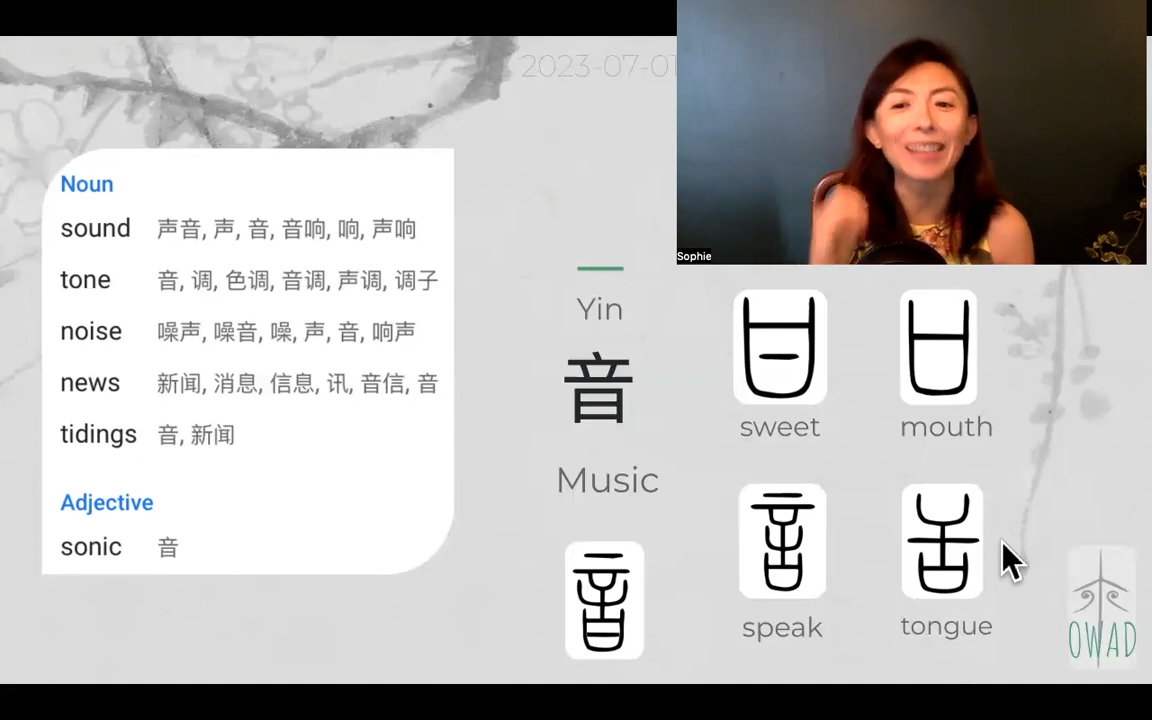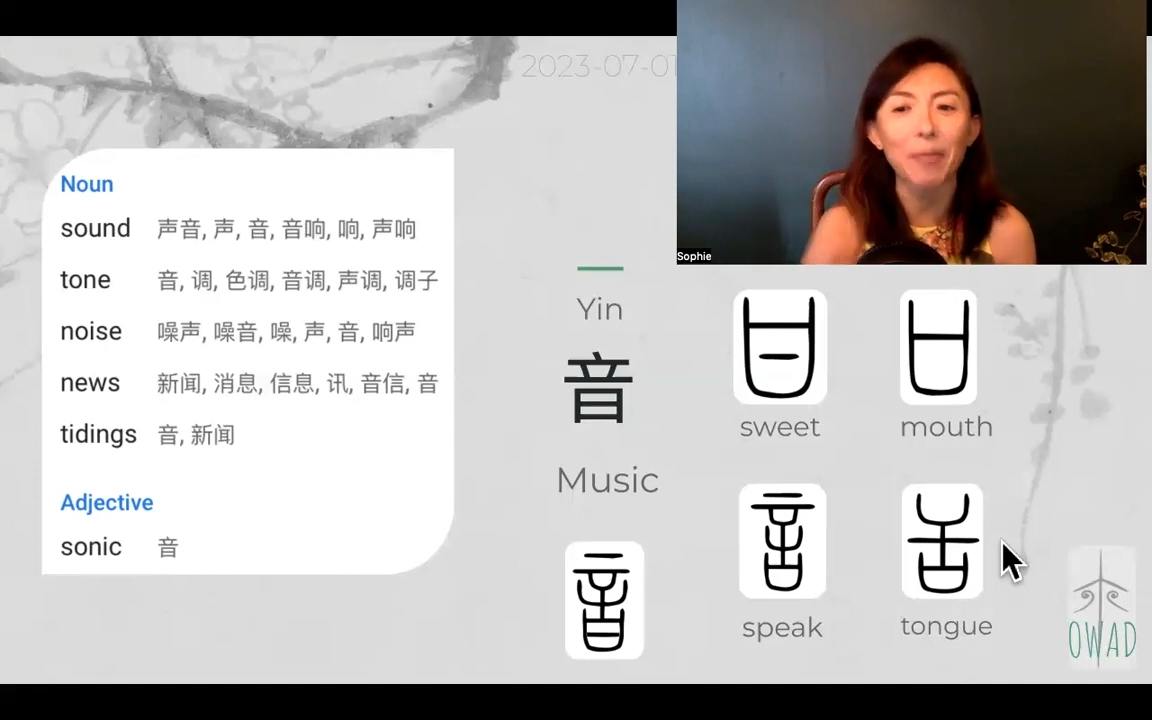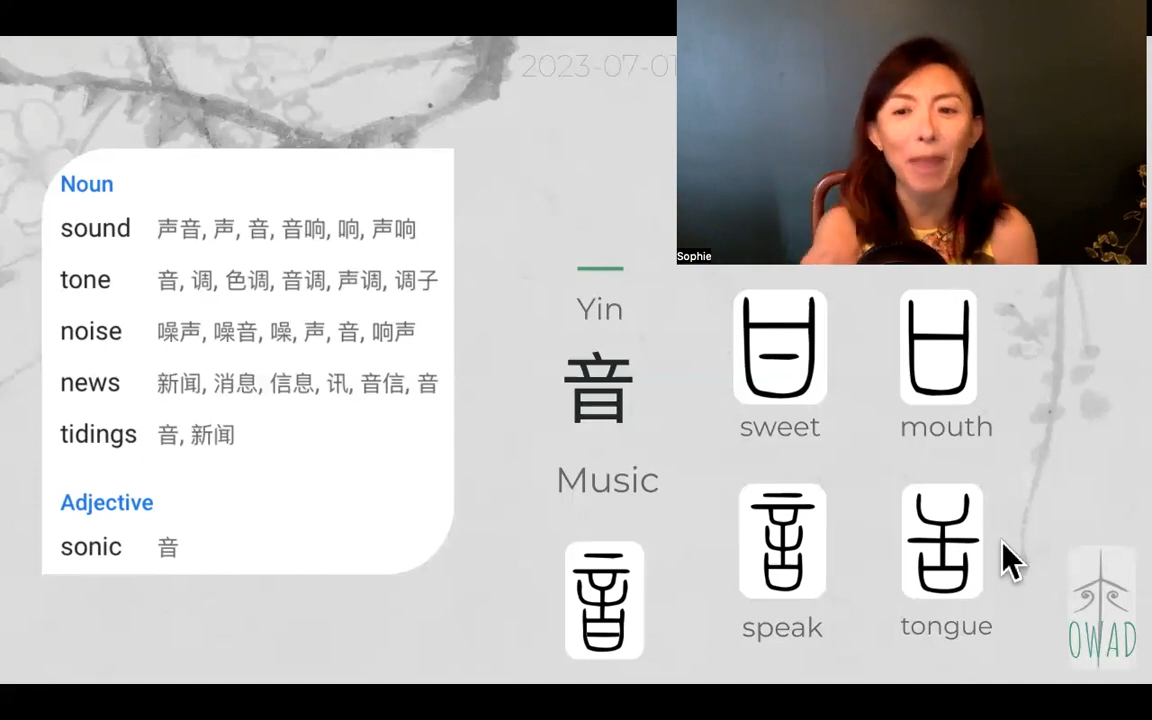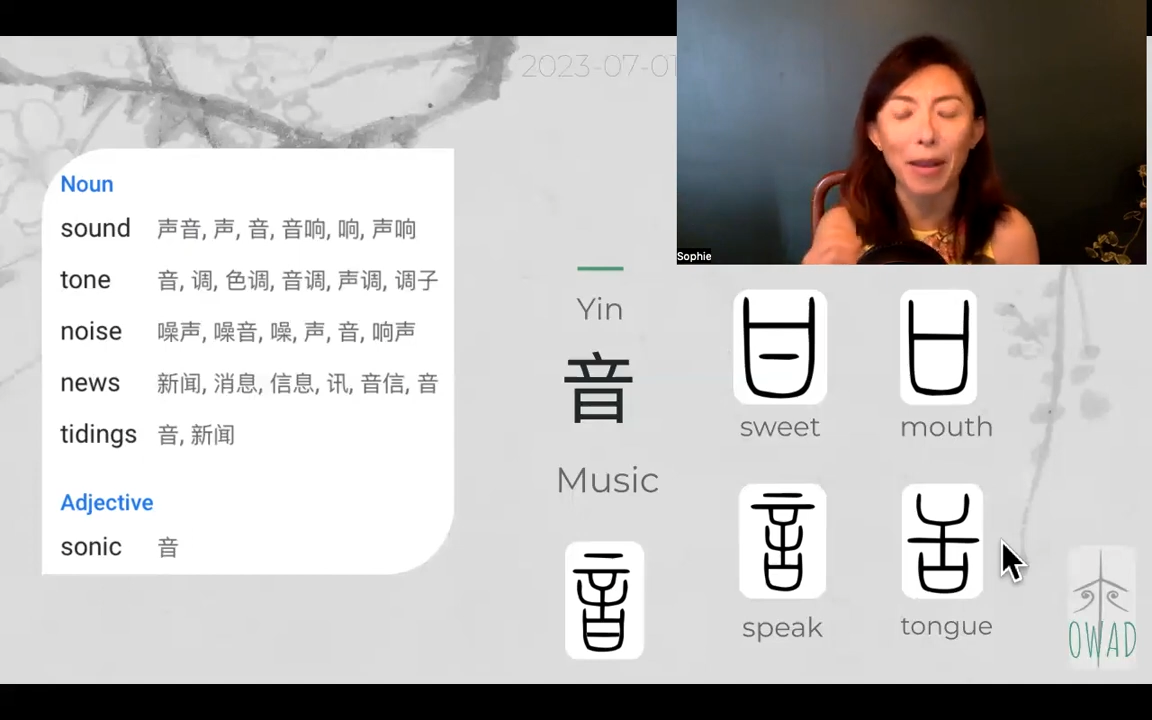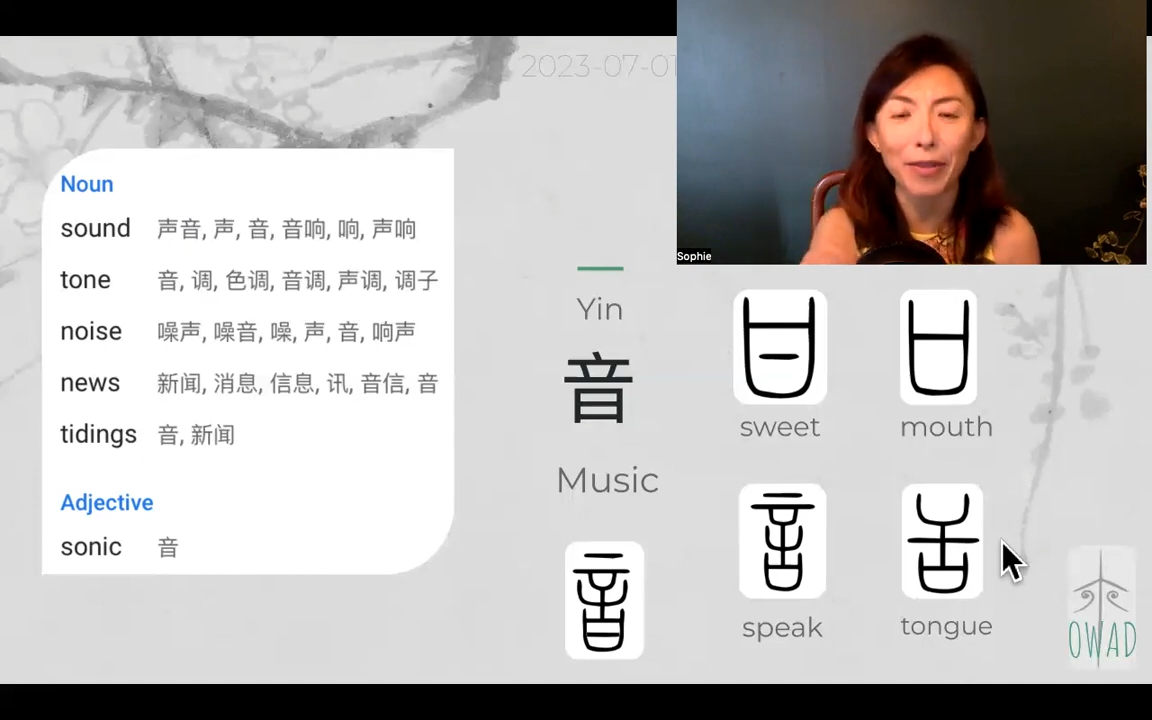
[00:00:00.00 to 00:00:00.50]
the
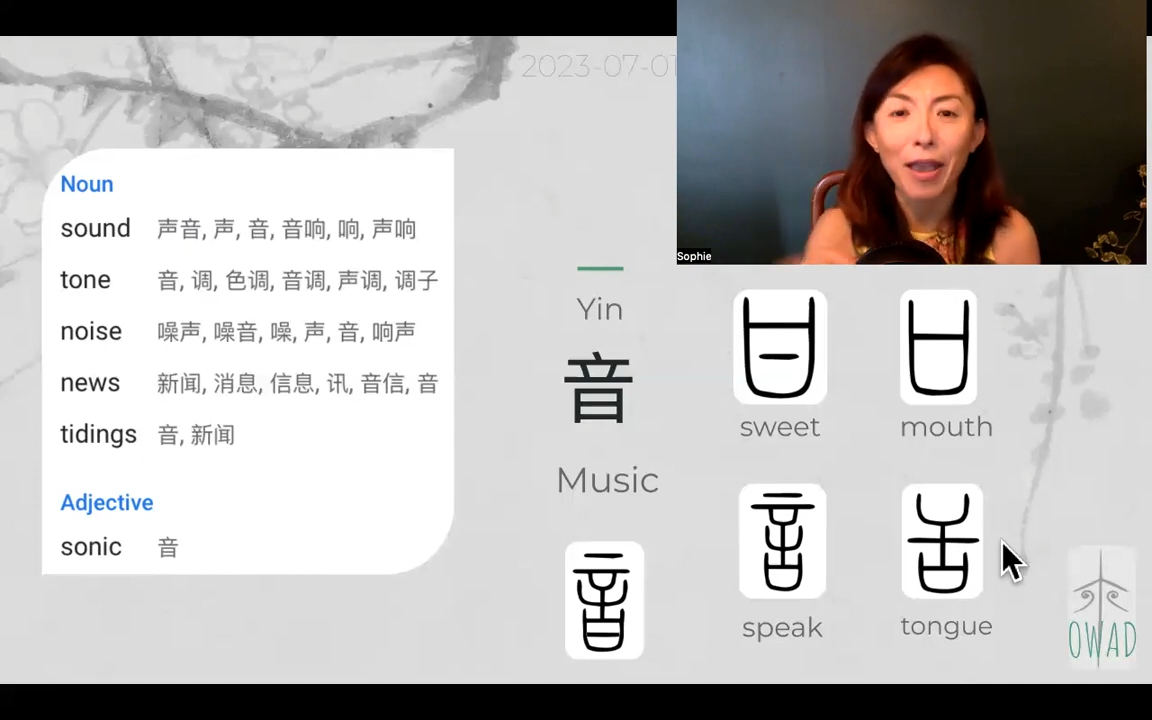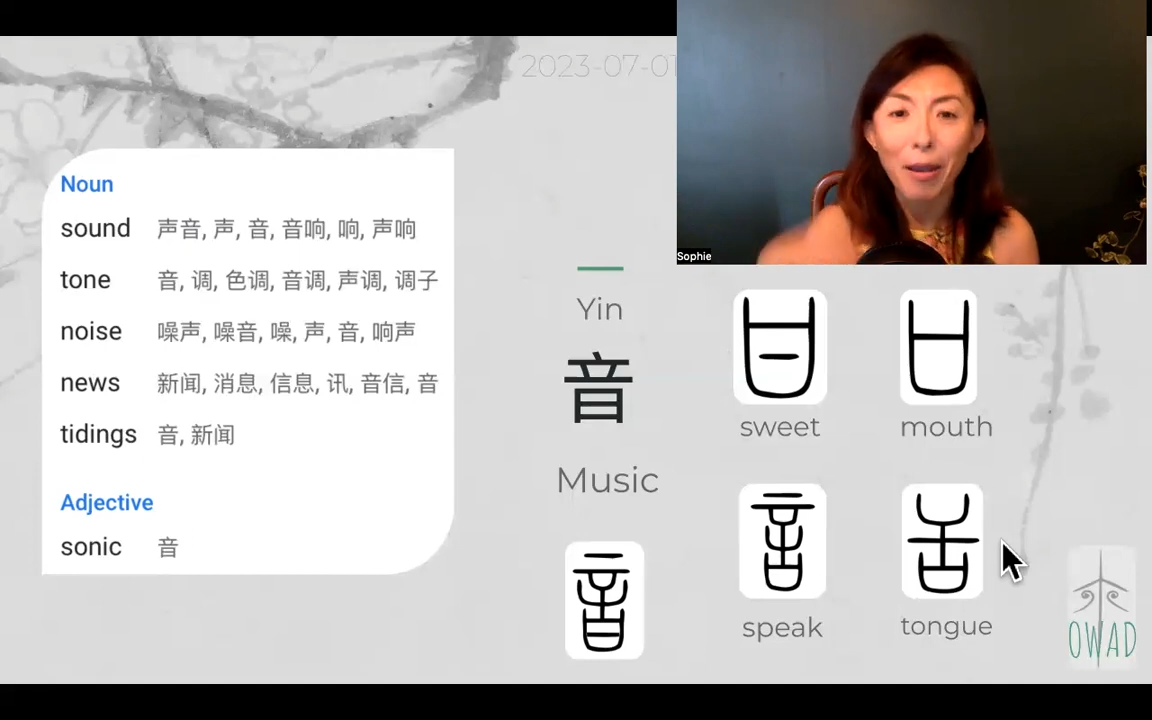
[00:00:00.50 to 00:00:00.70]
mouse,